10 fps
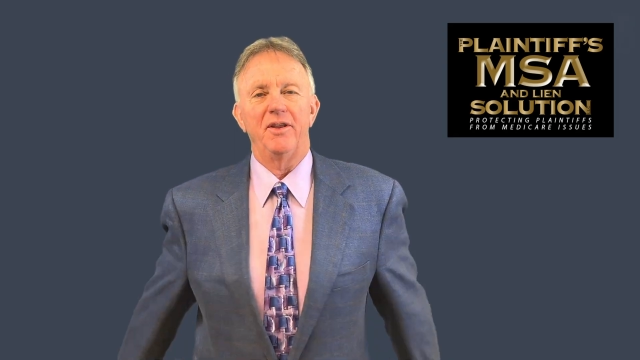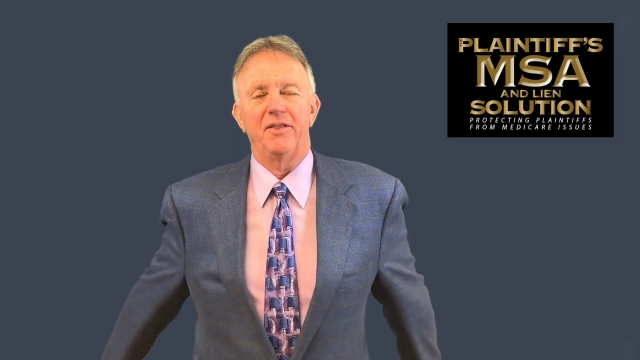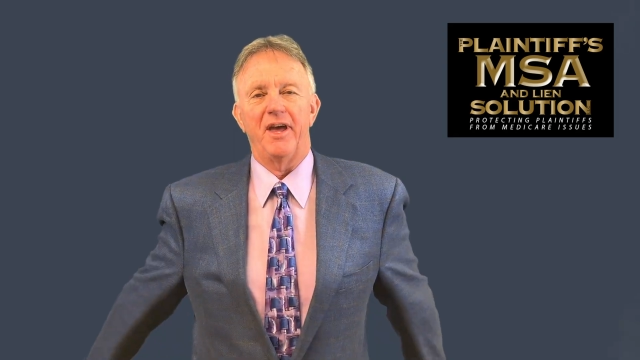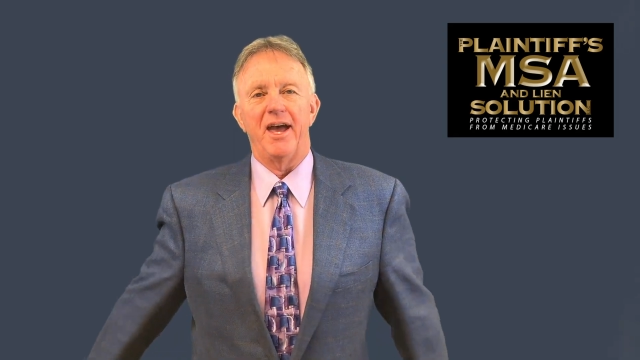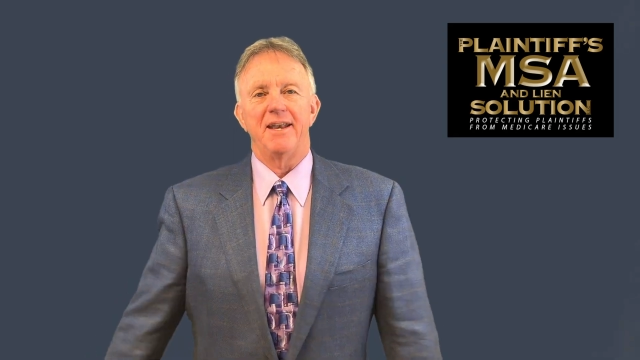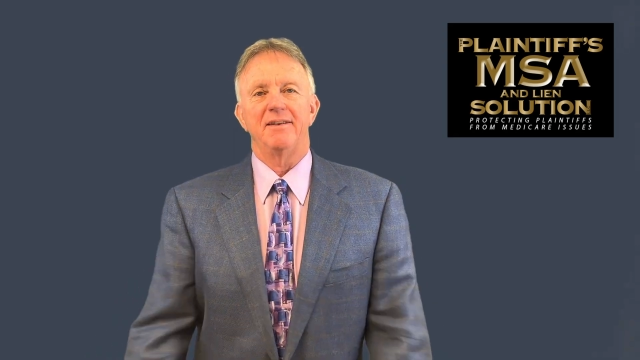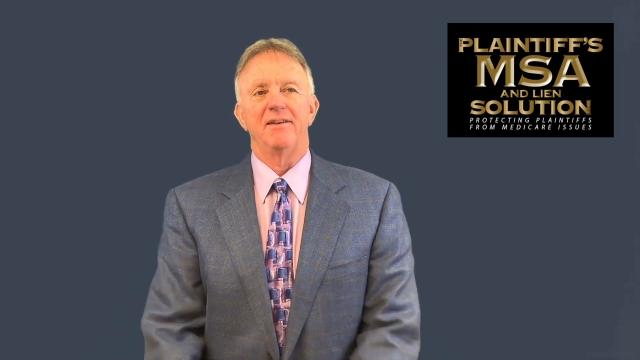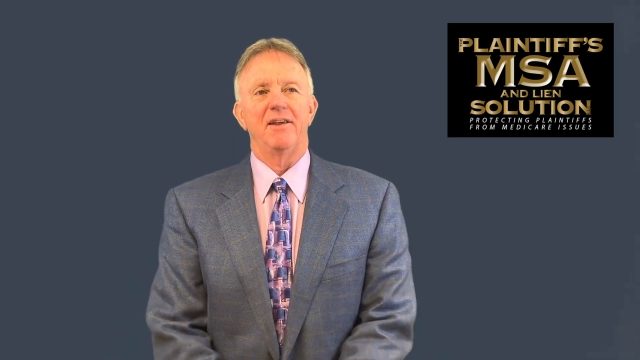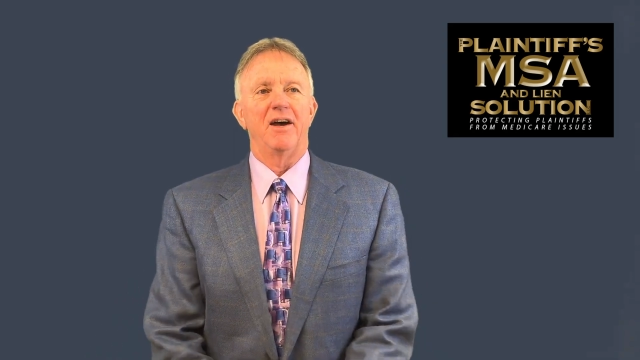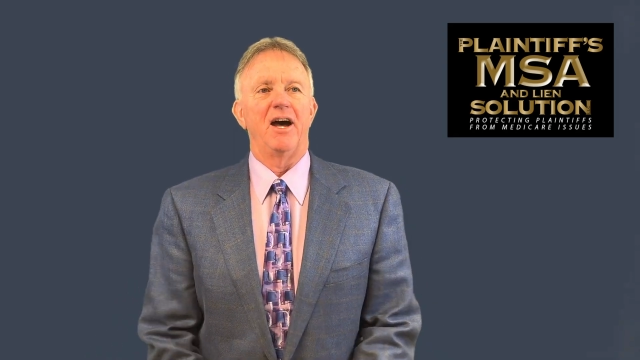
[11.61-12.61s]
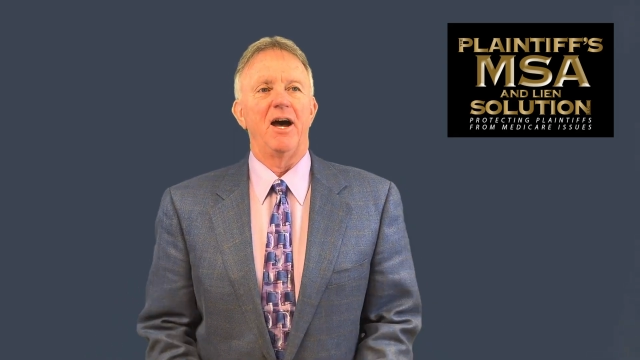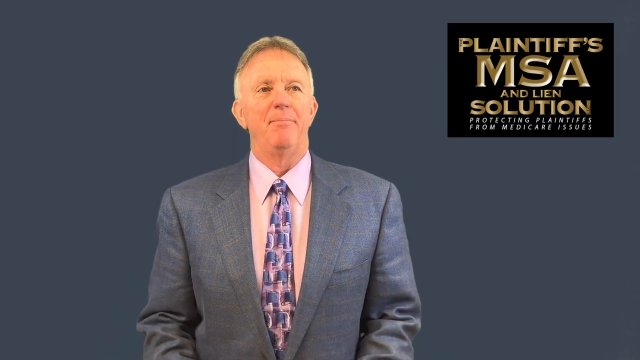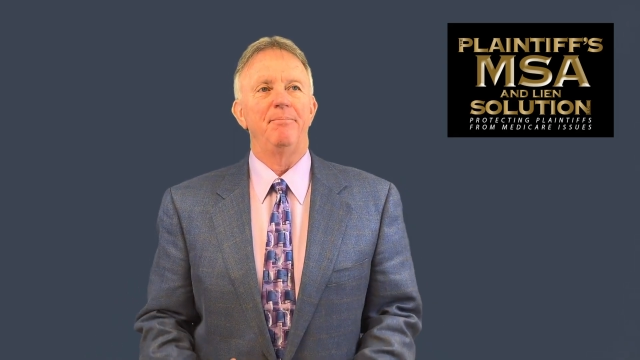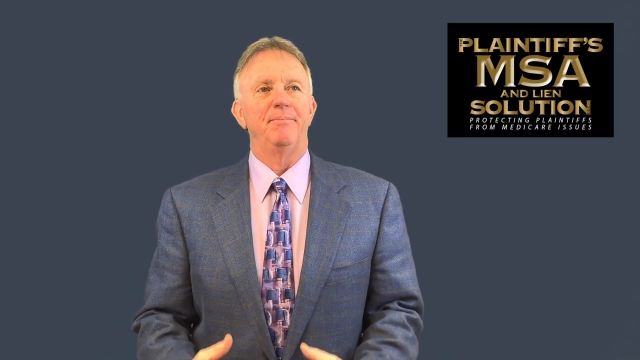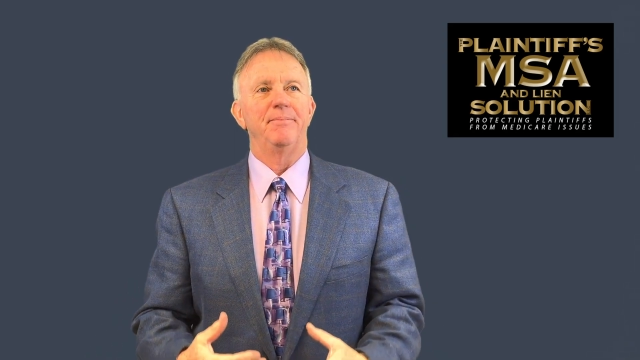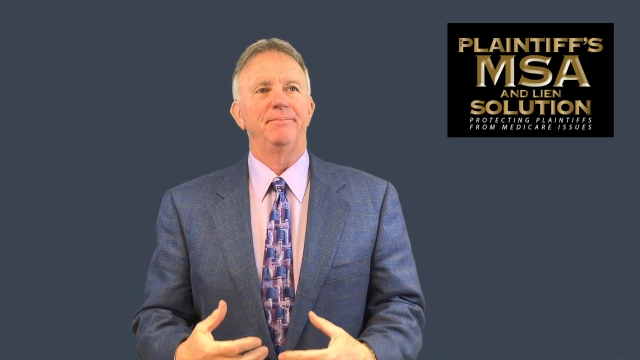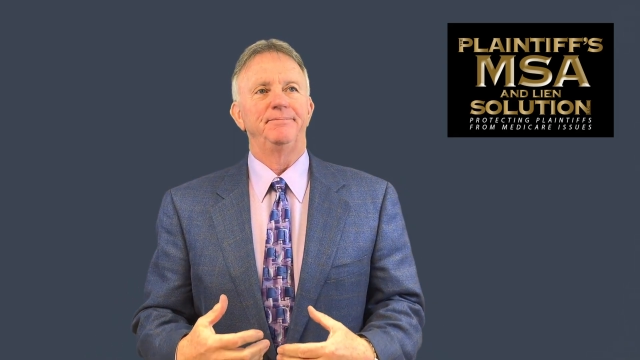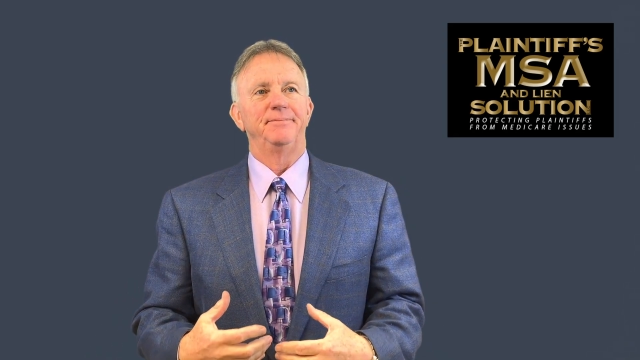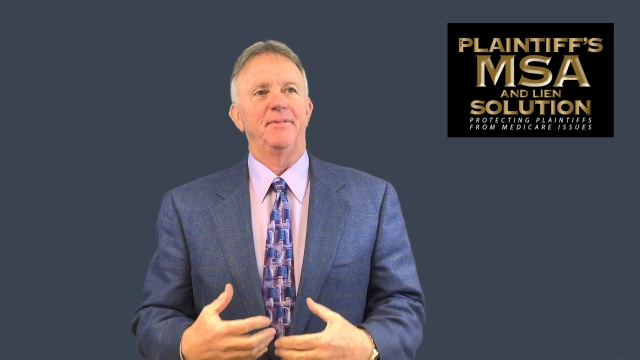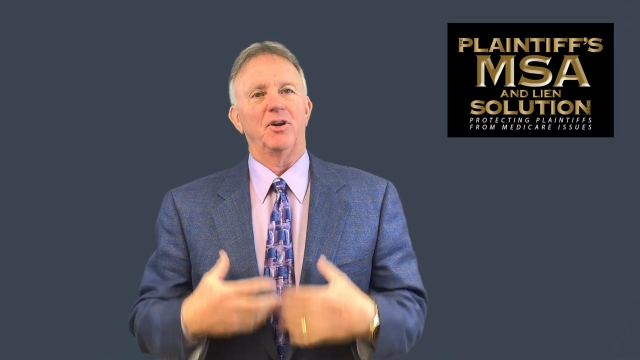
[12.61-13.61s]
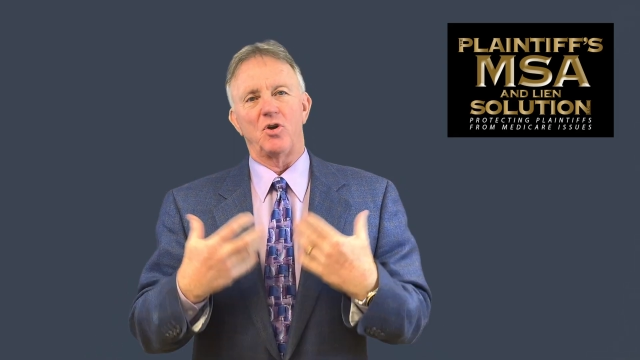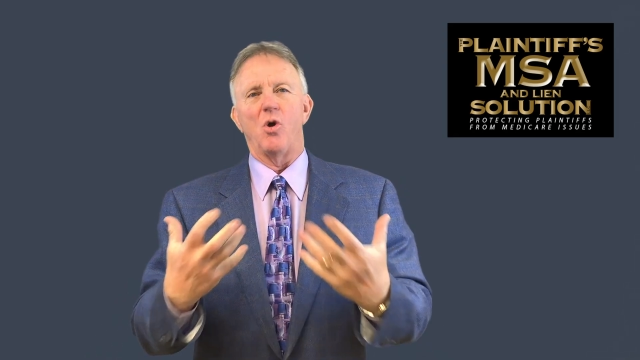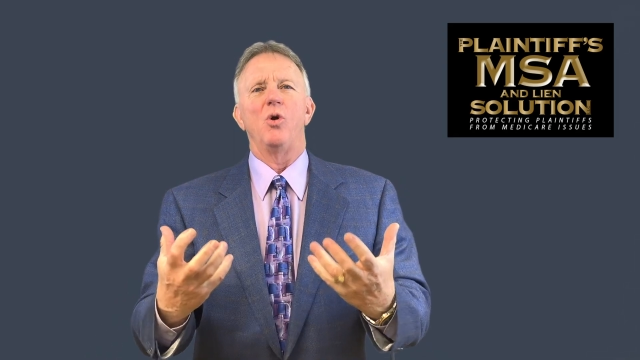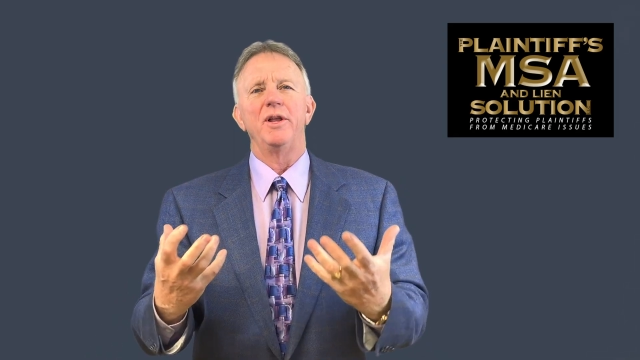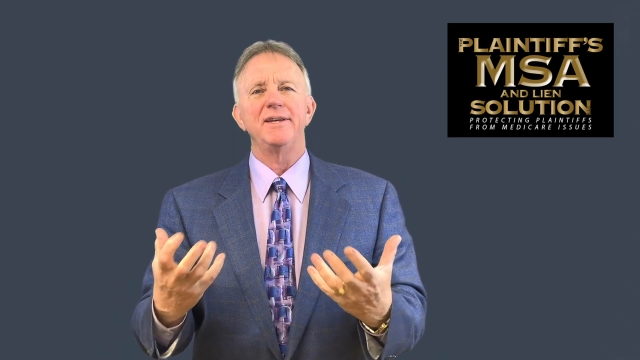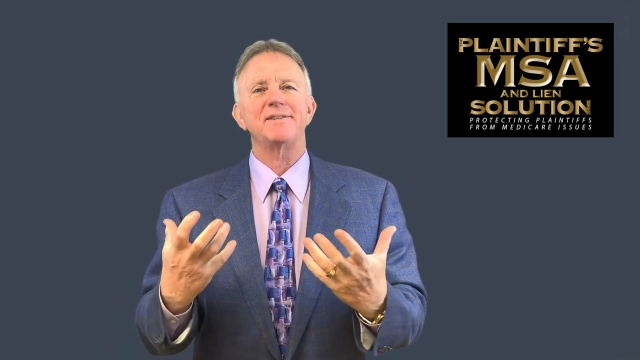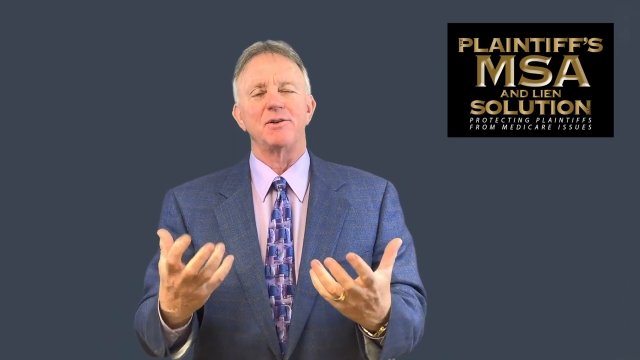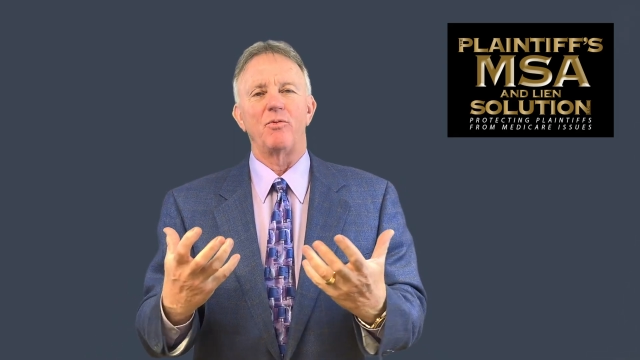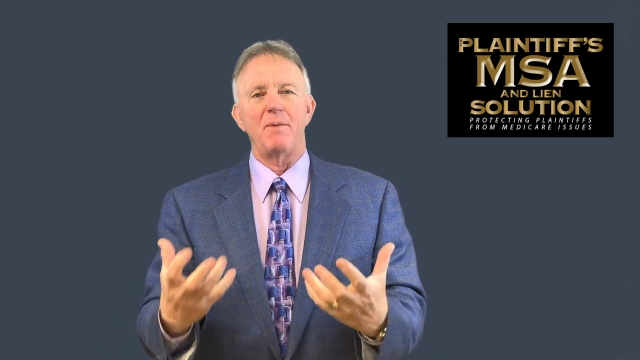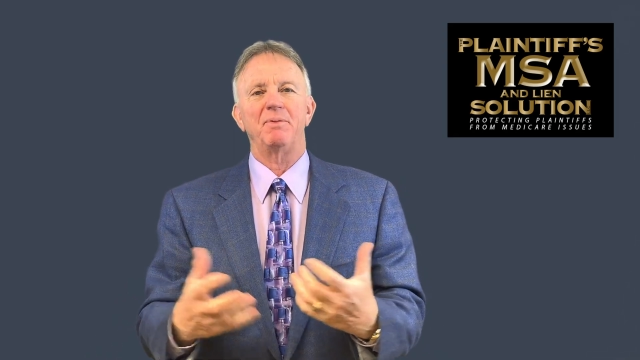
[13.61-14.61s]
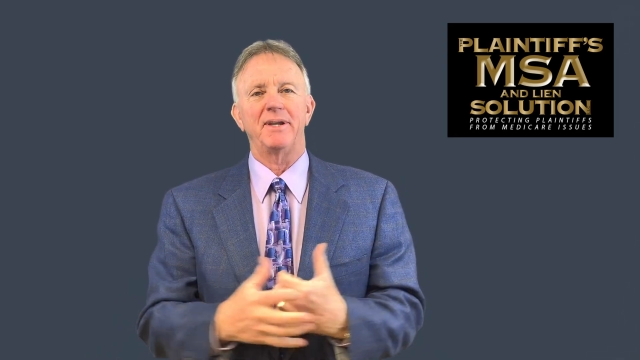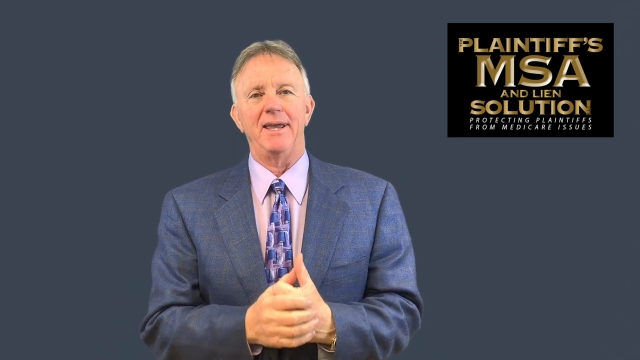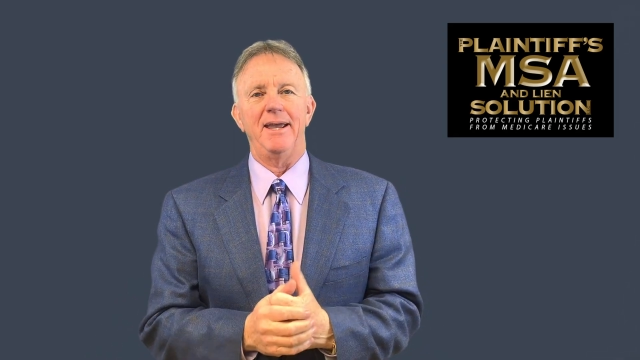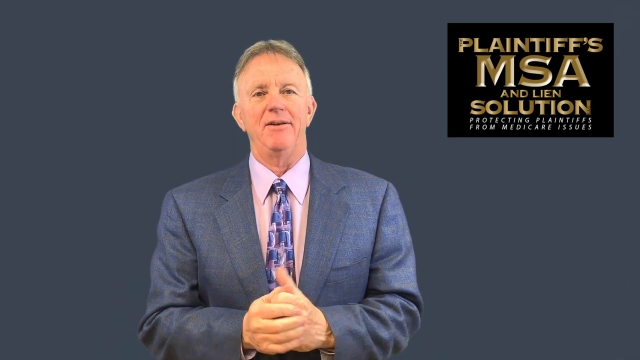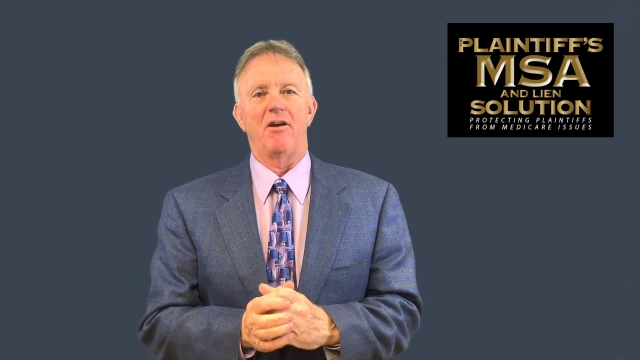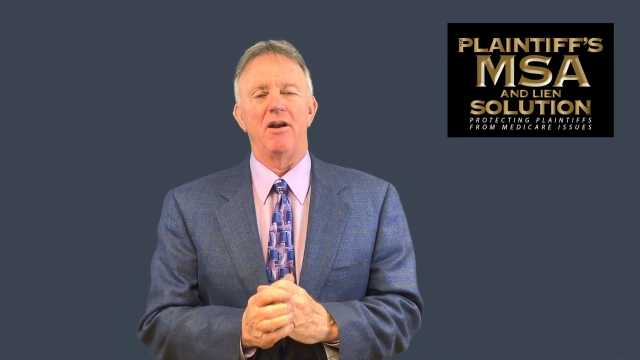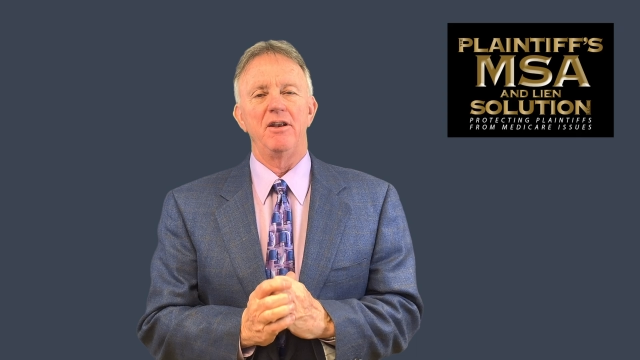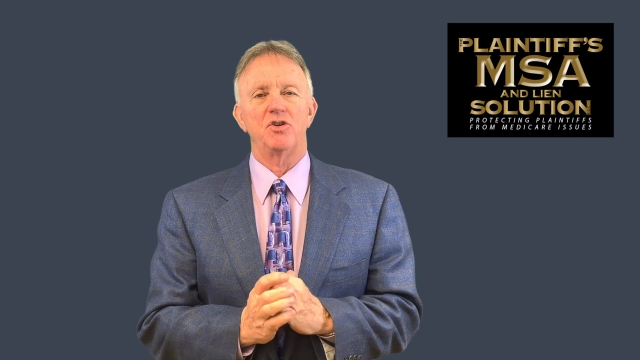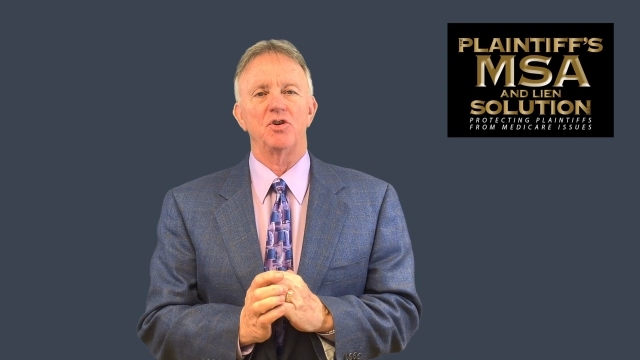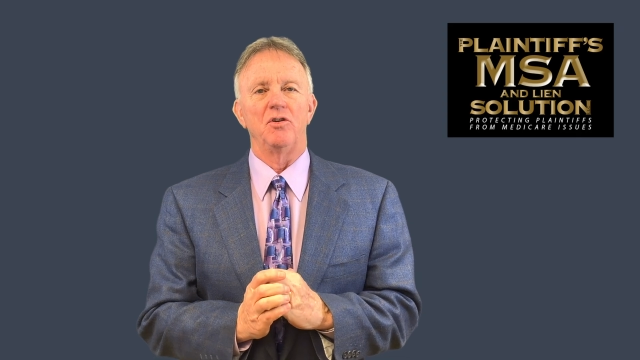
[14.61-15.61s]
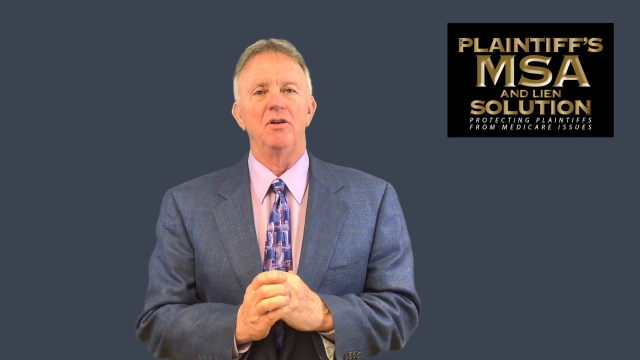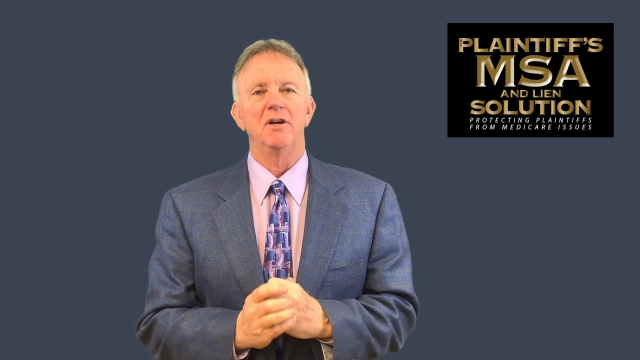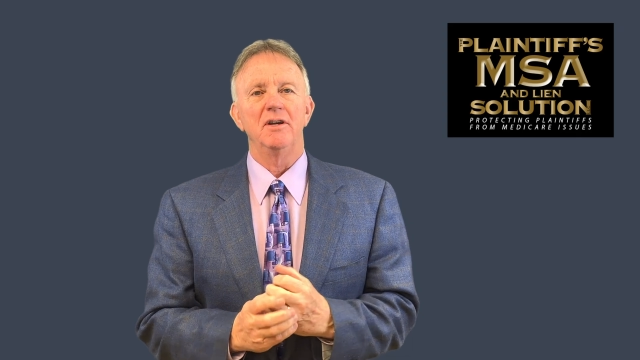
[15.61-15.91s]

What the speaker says: that the goal is to replicate our initial